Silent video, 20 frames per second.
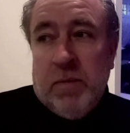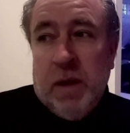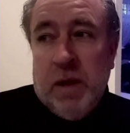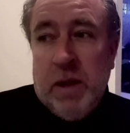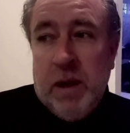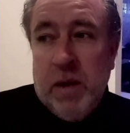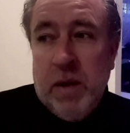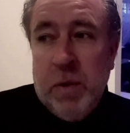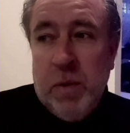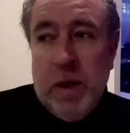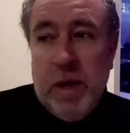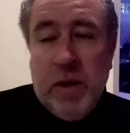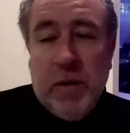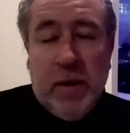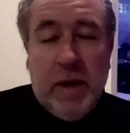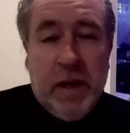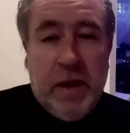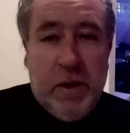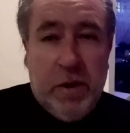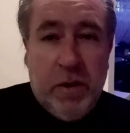And the only way you're
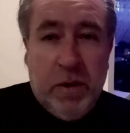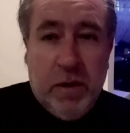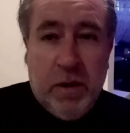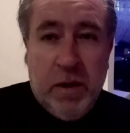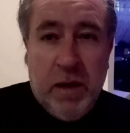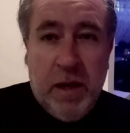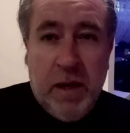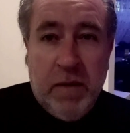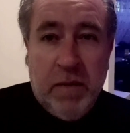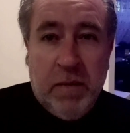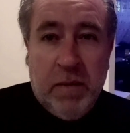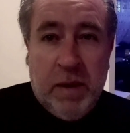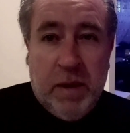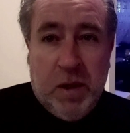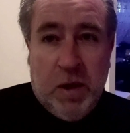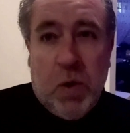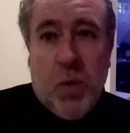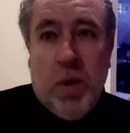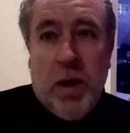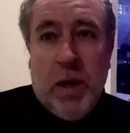going to get used to that is
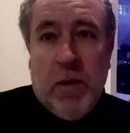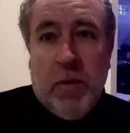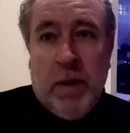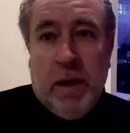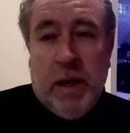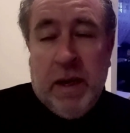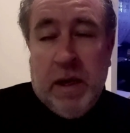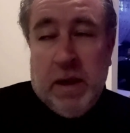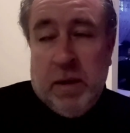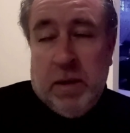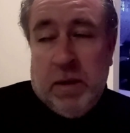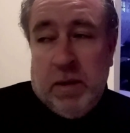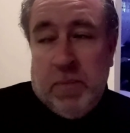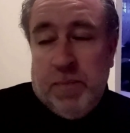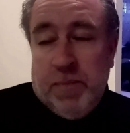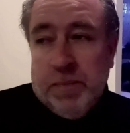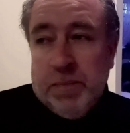to go out and